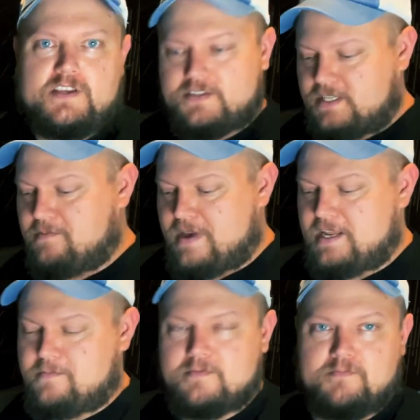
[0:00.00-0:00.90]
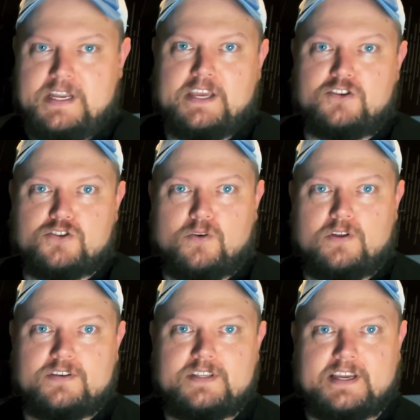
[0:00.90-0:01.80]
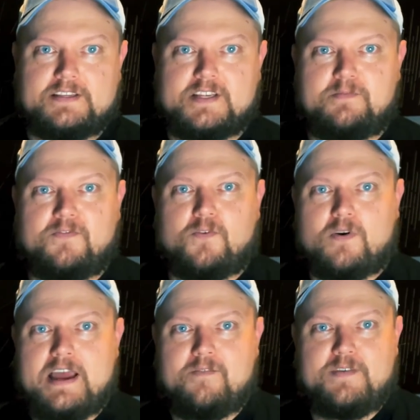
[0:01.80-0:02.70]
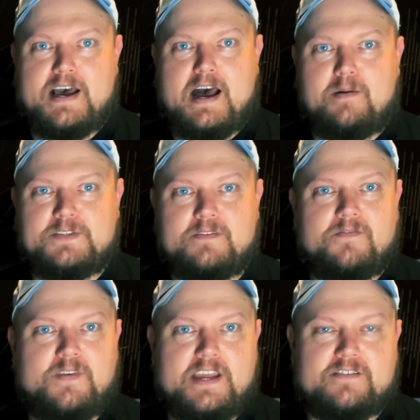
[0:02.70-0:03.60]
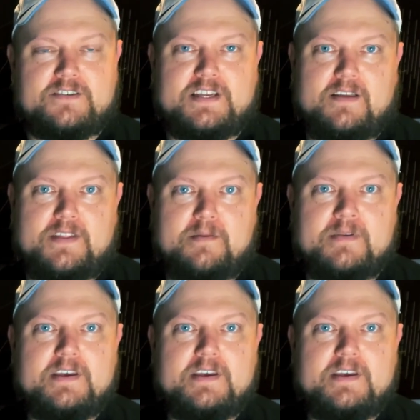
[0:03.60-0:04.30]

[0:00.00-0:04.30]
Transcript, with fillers: You'll see many MIDI controllers, like I said before, have knobs and faders on them.